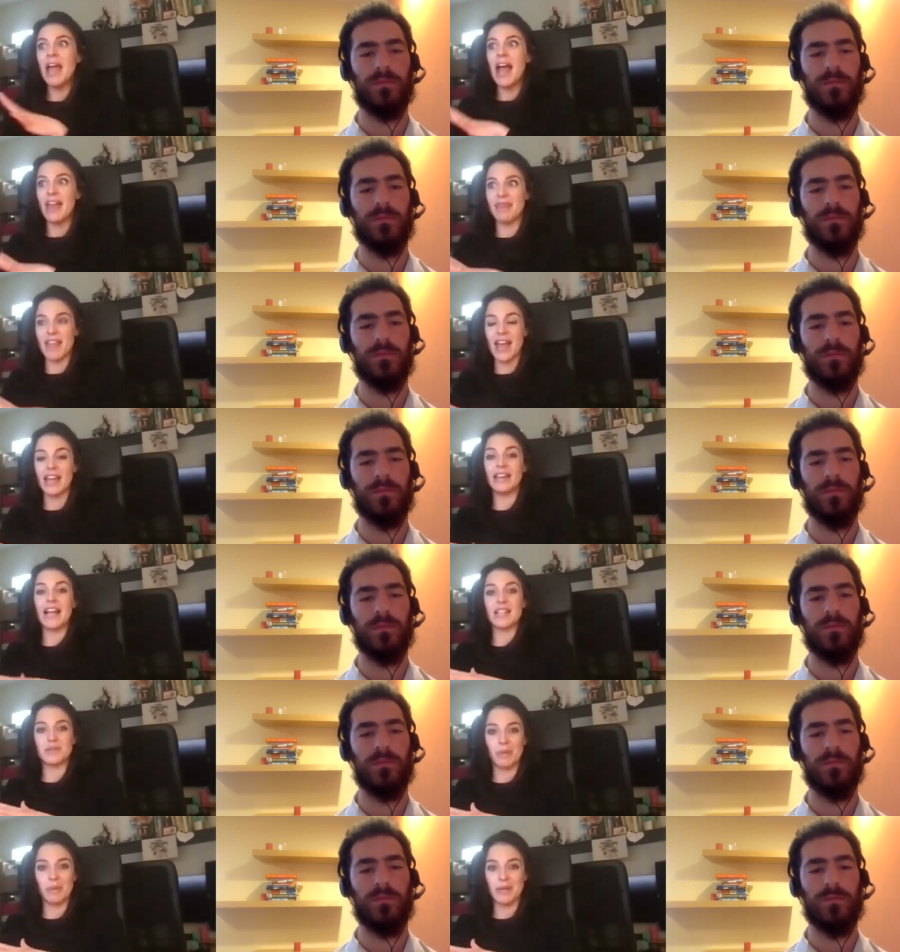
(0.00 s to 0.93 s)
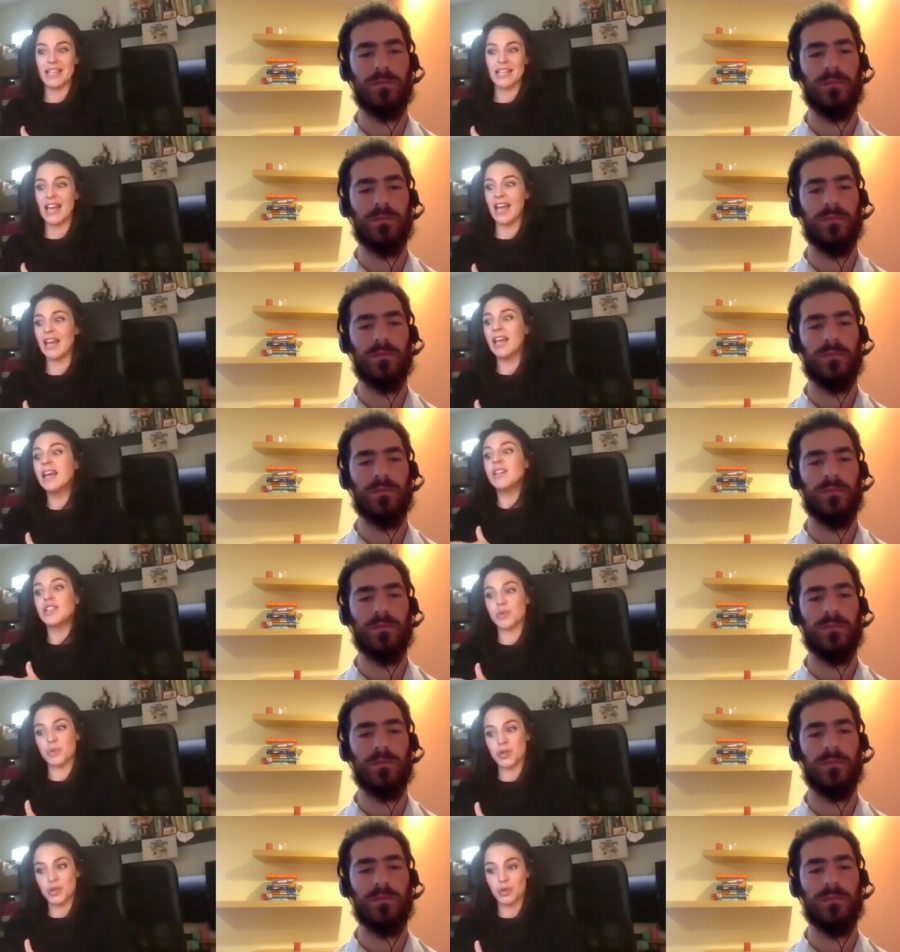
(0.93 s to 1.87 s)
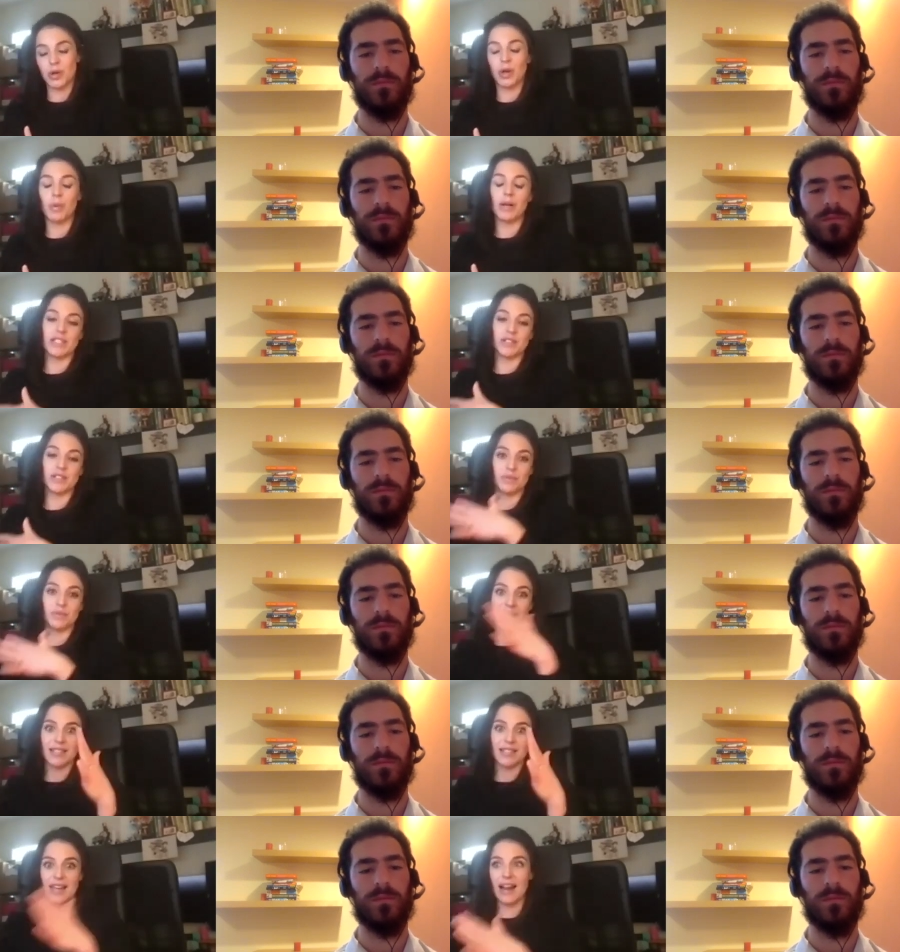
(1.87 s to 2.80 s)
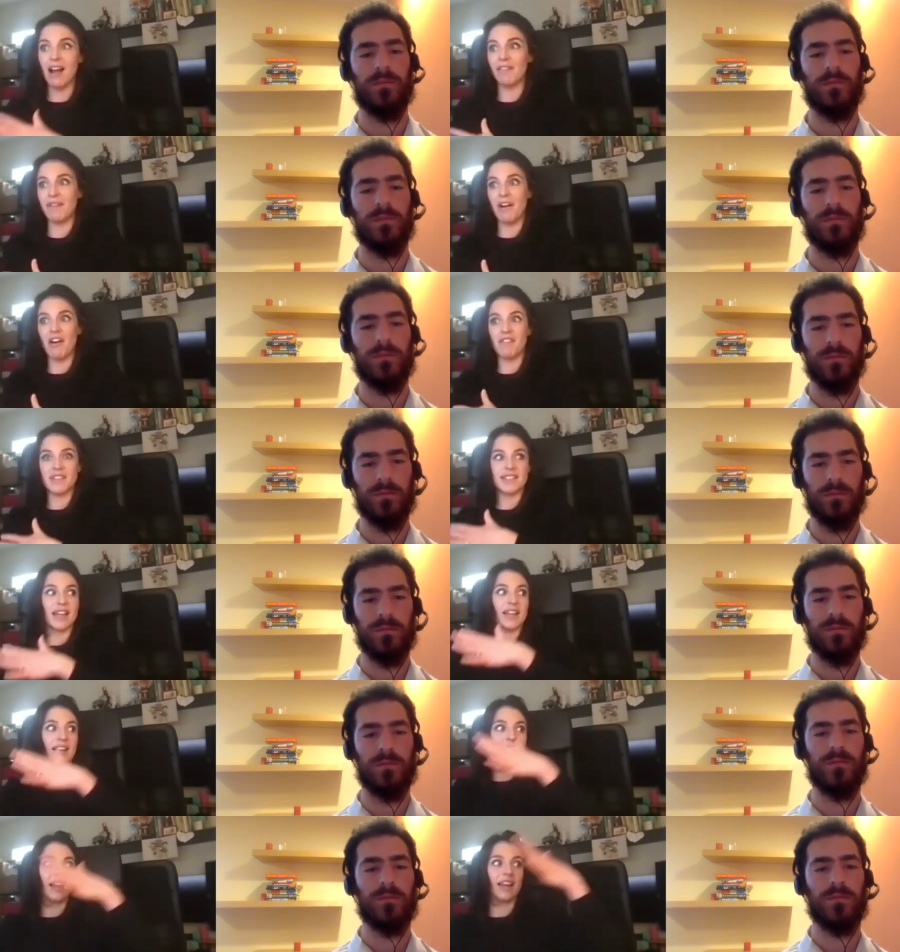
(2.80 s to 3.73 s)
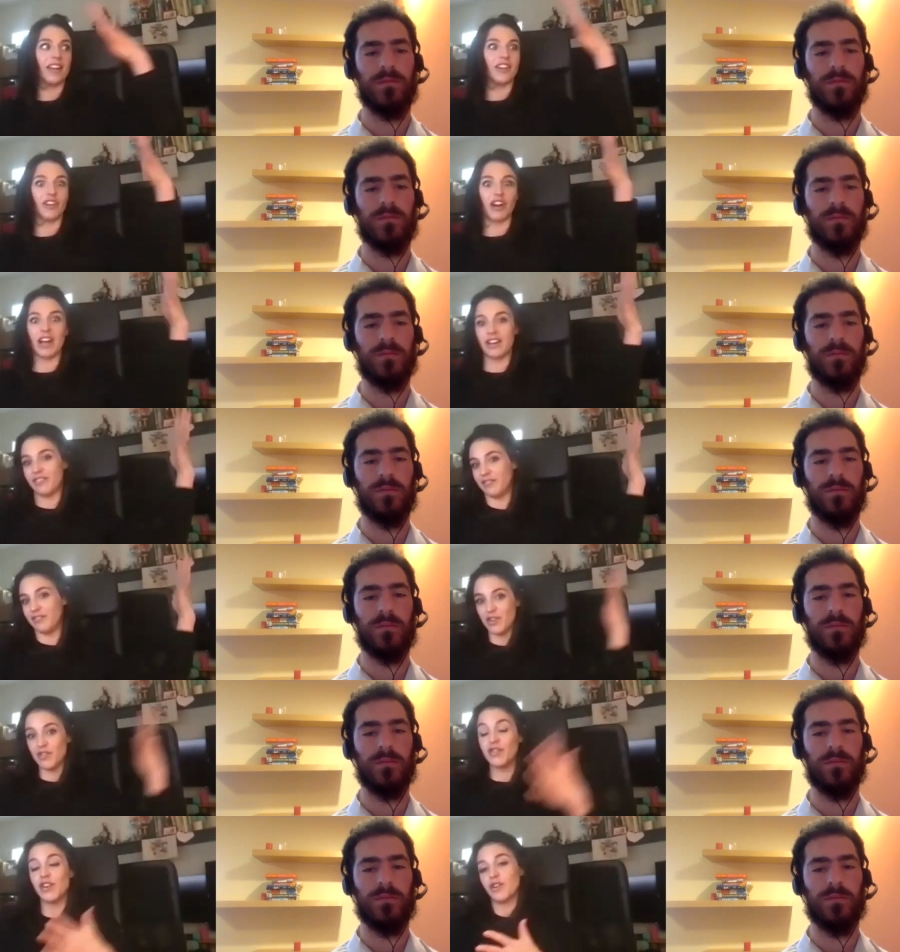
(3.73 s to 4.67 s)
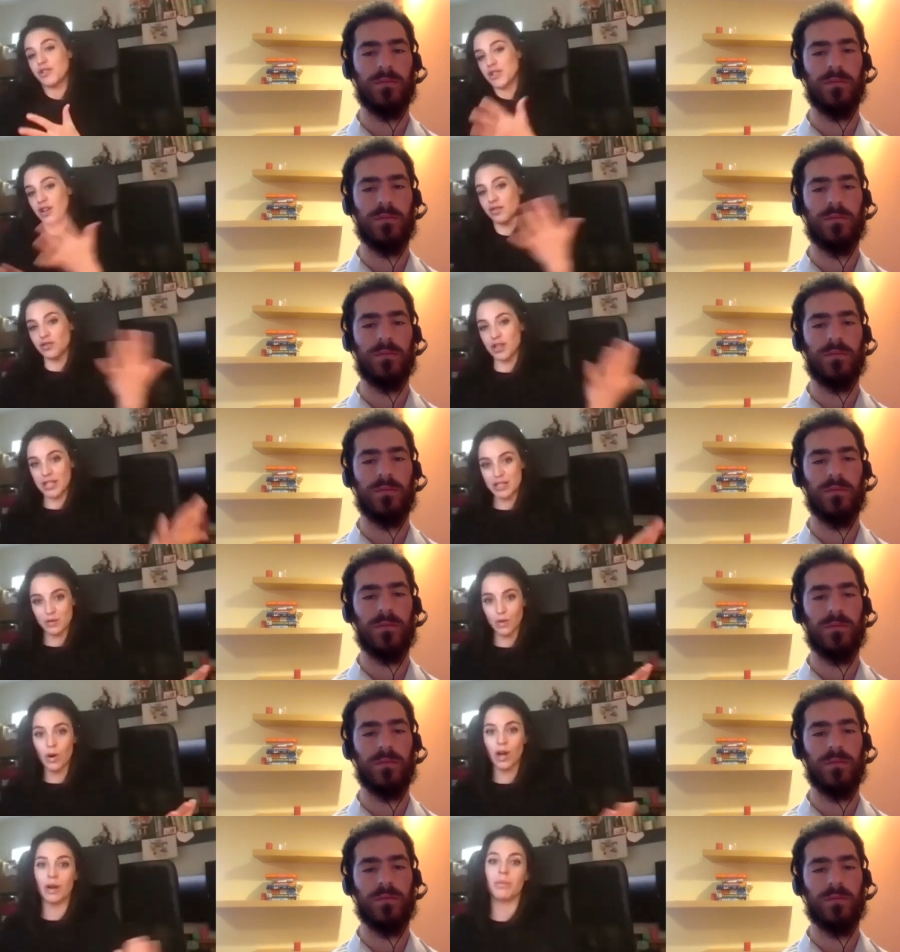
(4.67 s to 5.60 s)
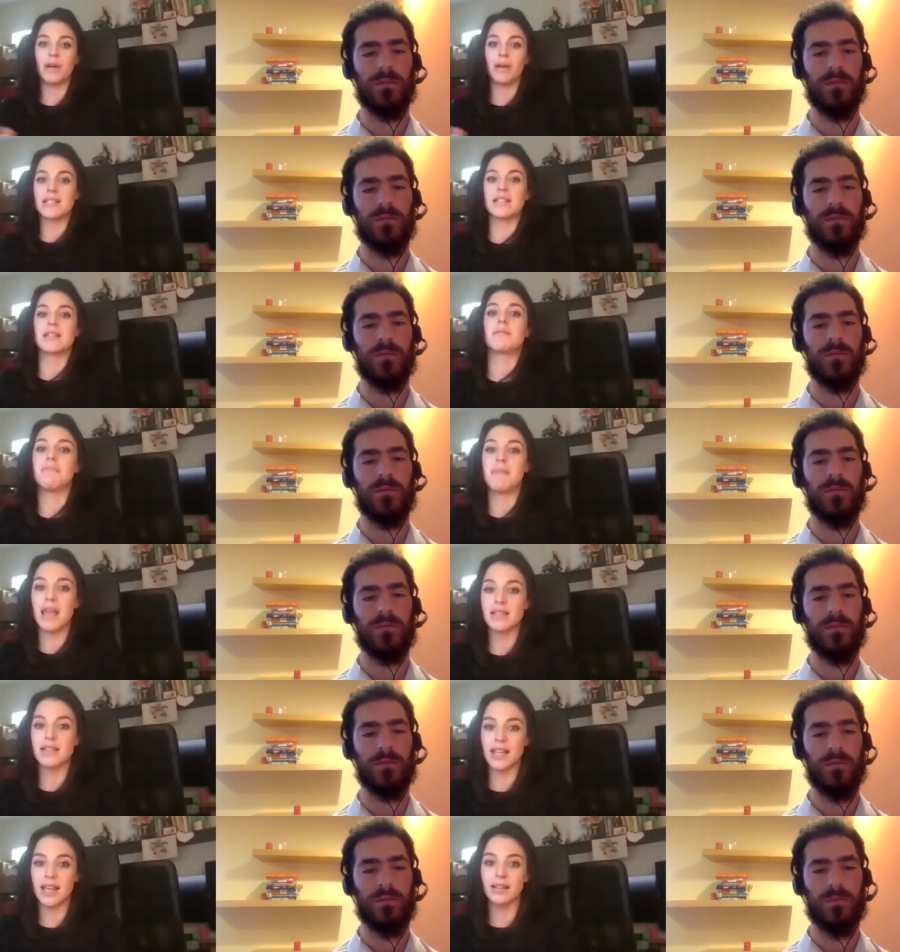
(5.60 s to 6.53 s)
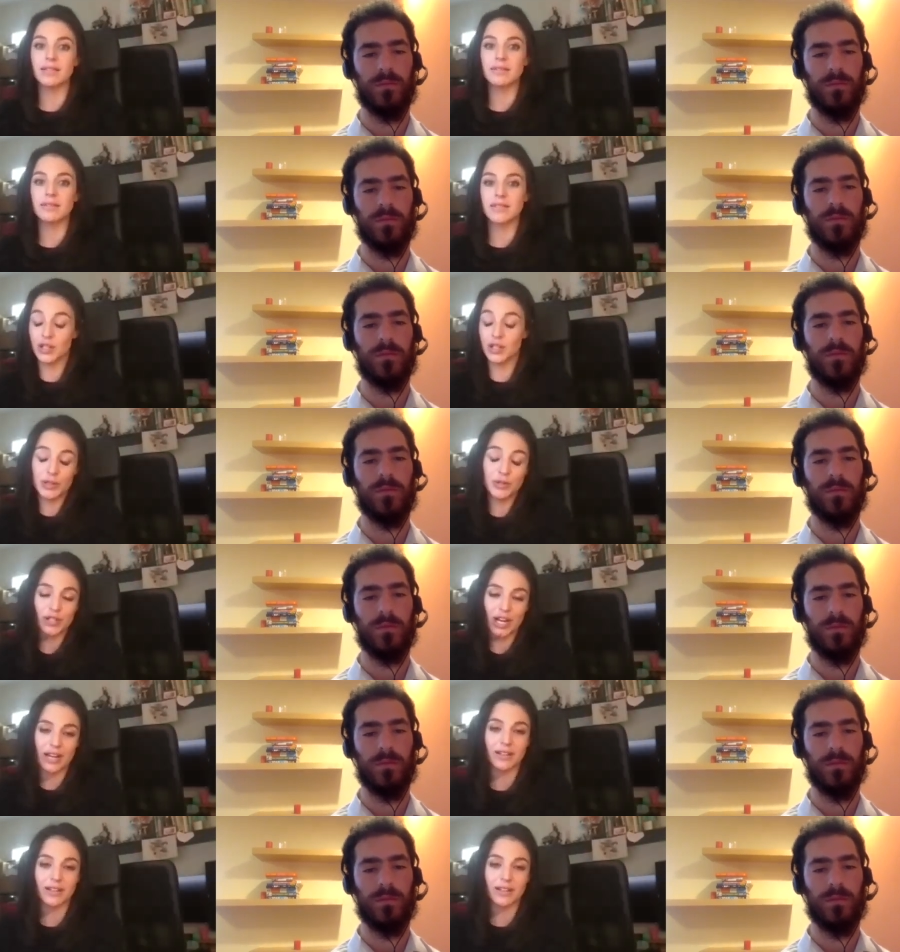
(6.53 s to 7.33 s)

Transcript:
Speaker 1: And then that's why we say it's restoring wellness from the inside out. And all of a sudden you're kind of you feel yourself transform. It's an amazing solution.